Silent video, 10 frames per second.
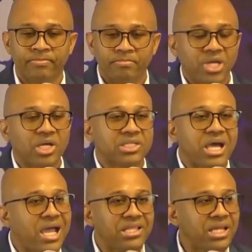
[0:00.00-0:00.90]
Because
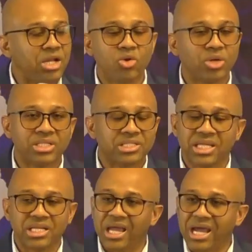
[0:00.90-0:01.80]
God cannot look and
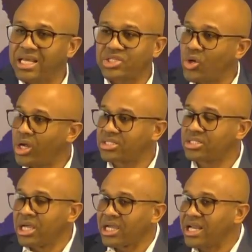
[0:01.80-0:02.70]
sin. God has no
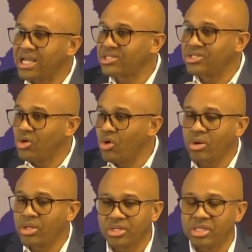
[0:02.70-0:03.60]
God has
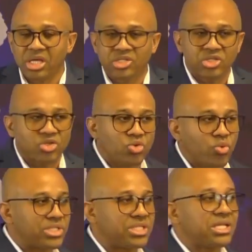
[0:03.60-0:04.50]
no nothing to do
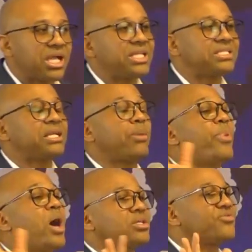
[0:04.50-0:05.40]
with sin. God is not a
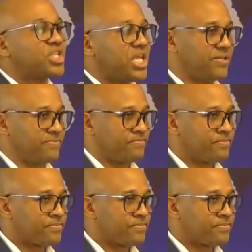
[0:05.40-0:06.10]
part of sin.